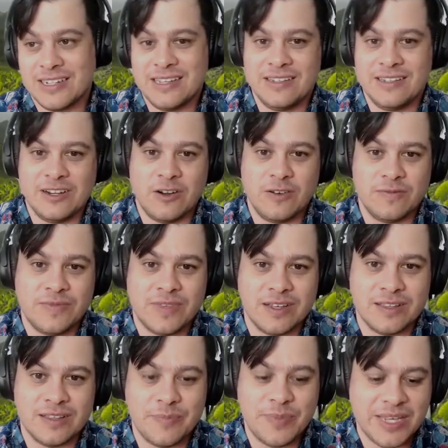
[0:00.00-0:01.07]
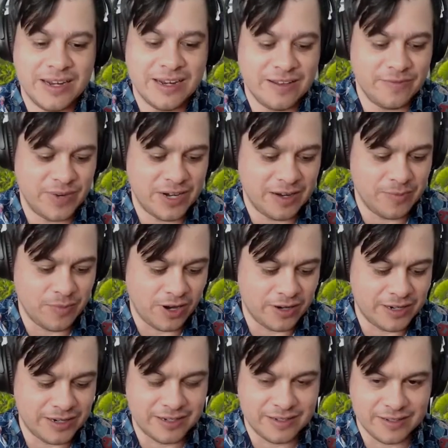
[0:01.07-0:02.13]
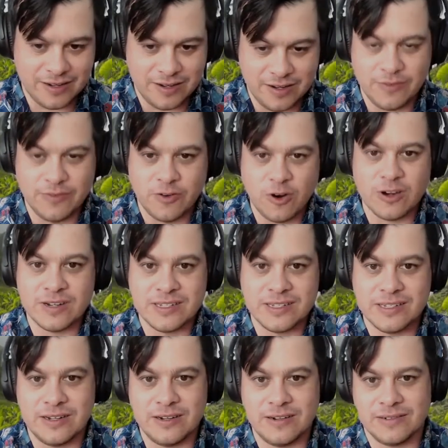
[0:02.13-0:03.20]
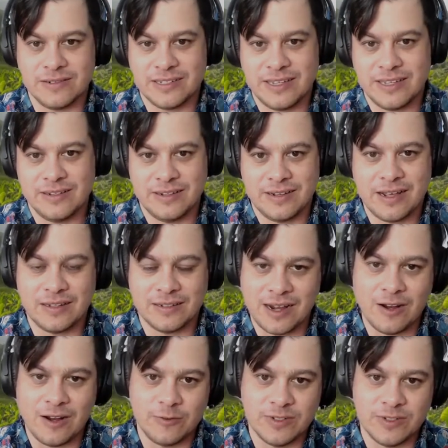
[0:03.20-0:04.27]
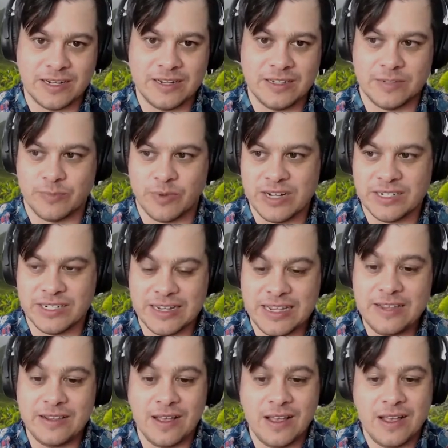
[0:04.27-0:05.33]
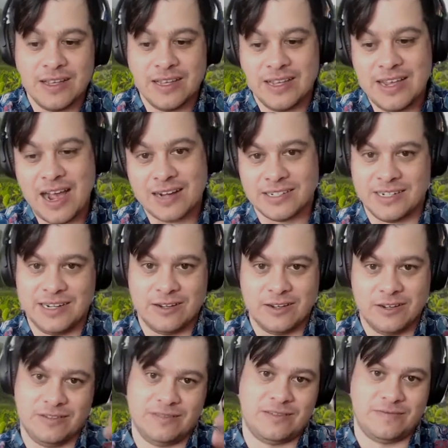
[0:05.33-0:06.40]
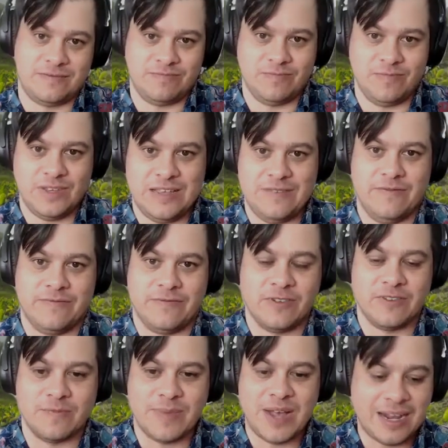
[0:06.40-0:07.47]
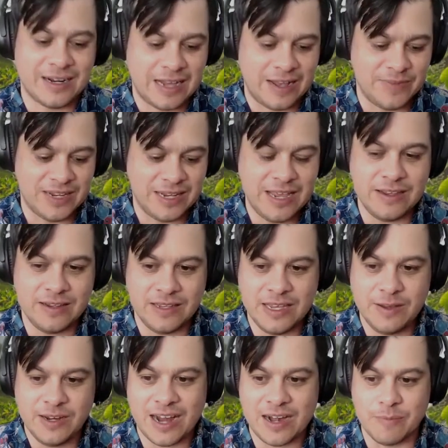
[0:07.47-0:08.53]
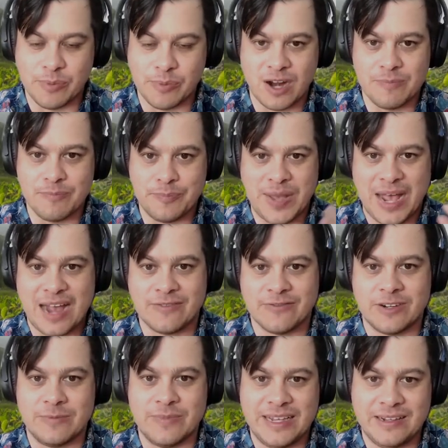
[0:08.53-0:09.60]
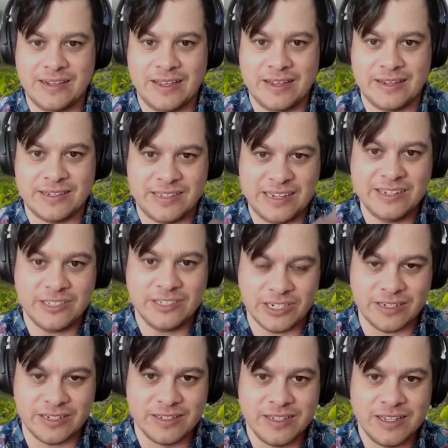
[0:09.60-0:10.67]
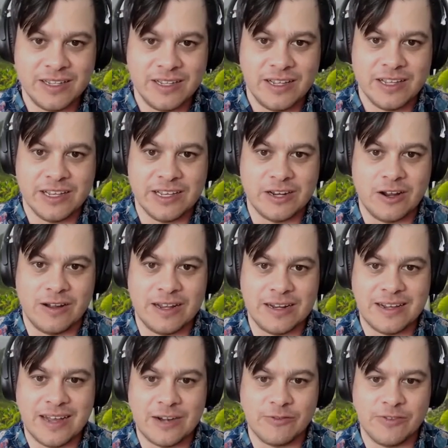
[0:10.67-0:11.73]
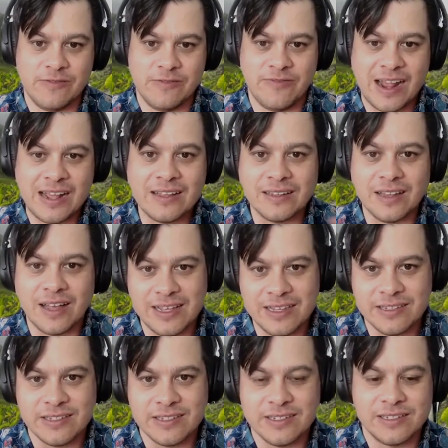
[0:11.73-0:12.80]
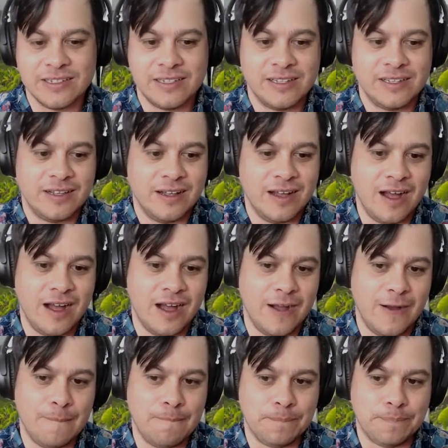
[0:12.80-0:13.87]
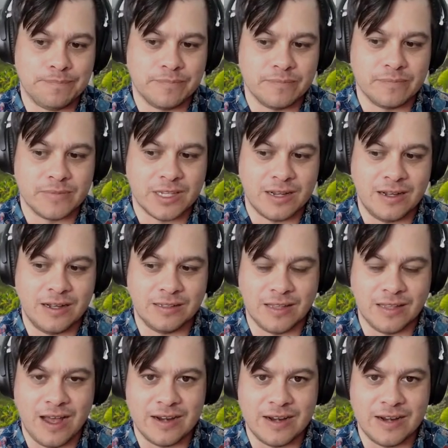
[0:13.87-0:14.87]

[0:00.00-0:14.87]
you know, the beginning of Merrie Monarch, of course, you know, King Kalakaua was an inspiration. He actually goes even further back. I mean, he kind of brought it back from extinction, you know, and kind of revitalized a lot